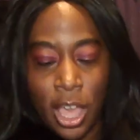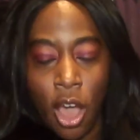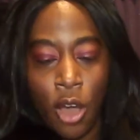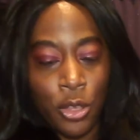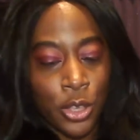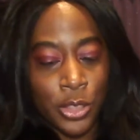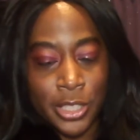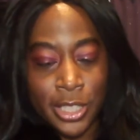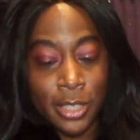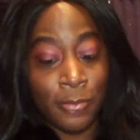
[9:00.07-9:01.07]
Oh no,
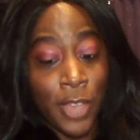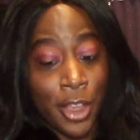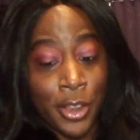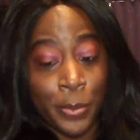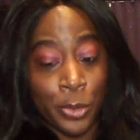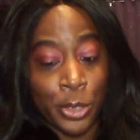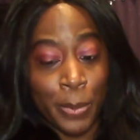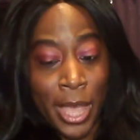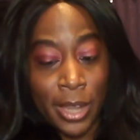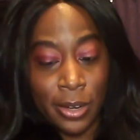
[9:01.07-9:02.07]
this is very Bruce
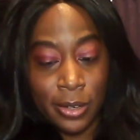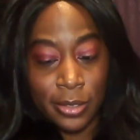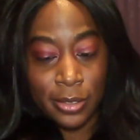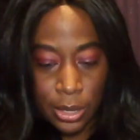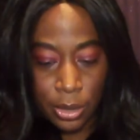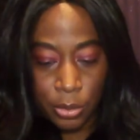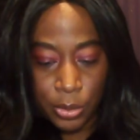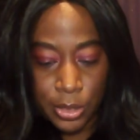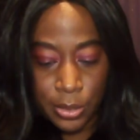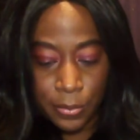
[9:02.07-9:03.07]
Banner.
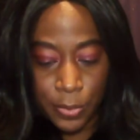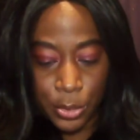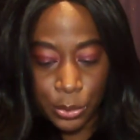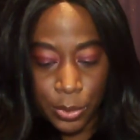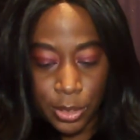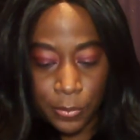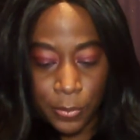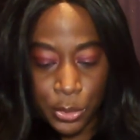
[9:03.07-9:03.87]
This is the first one. The first